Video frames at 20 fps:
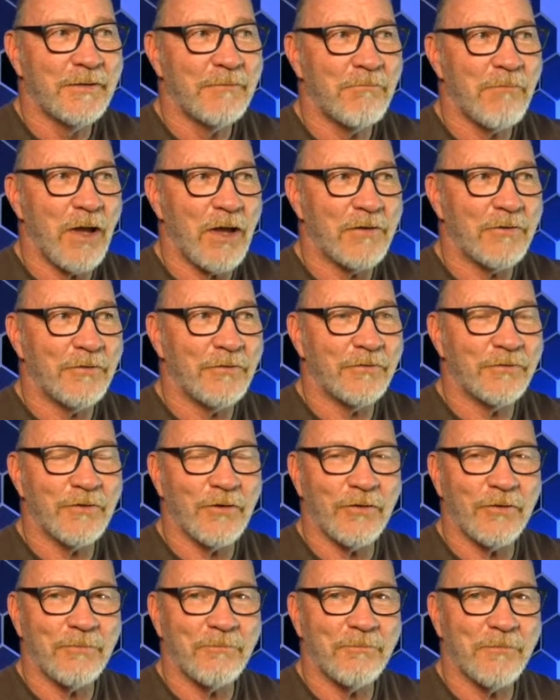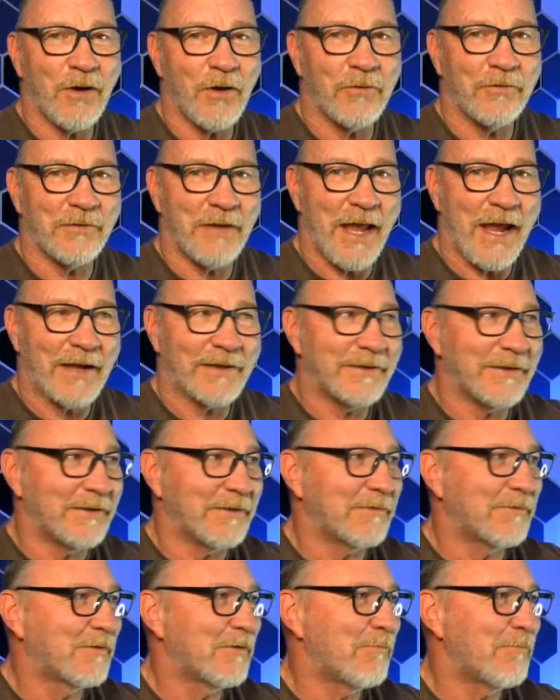models are lacking